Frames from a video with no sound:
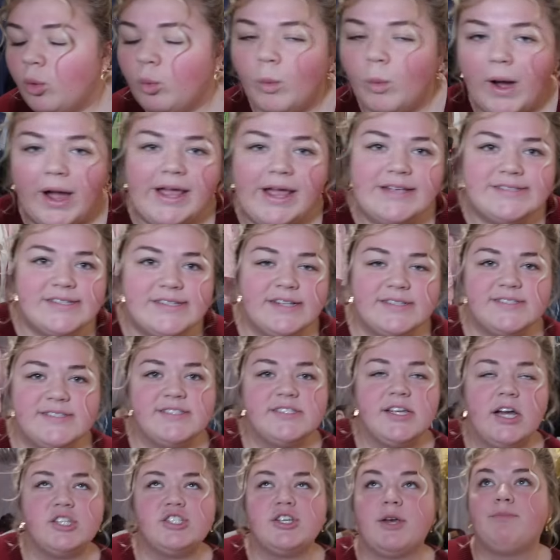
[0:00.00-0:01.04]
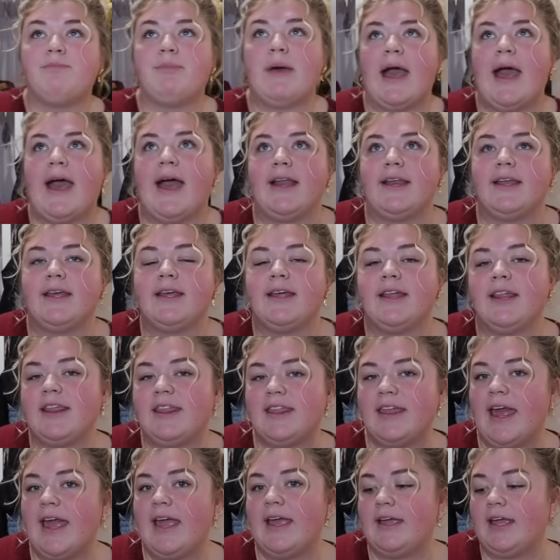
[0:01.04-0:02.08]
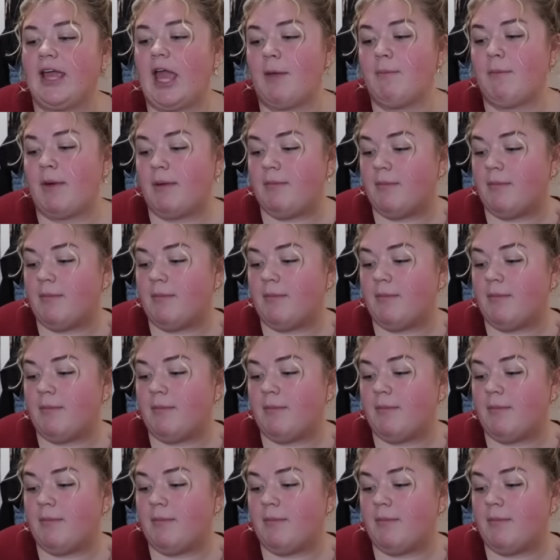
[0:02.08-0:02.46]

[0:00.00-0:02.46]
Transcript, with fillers: Why is that such a bad thing in my